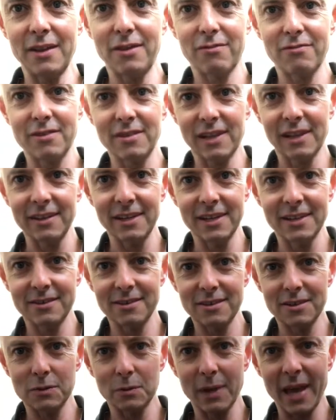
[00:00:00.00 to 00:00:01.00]
through the Gliga
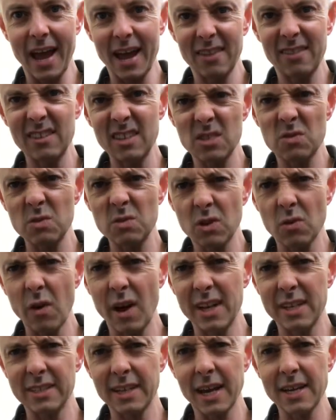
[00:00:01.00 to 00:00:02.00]
2s that we had, and this was quite a
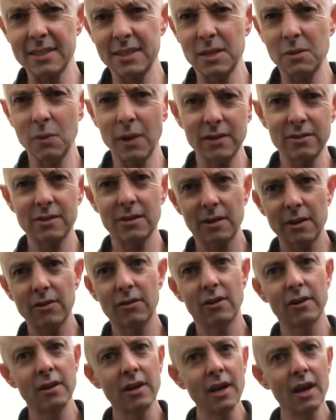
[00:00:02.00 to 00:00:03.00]
tasty one, so I
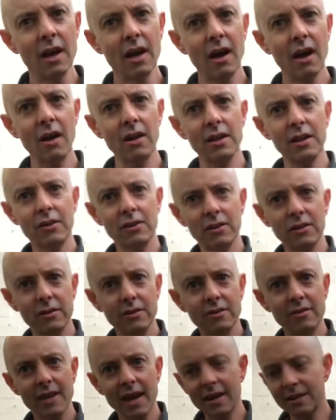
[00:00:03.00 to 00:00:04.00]
thought I'll include
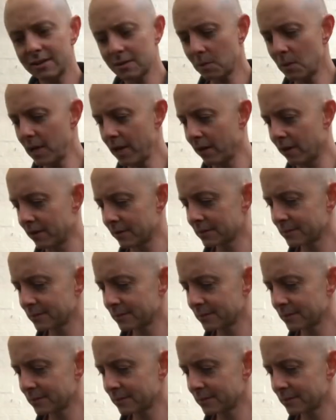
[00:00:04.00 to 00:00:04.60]
that as well.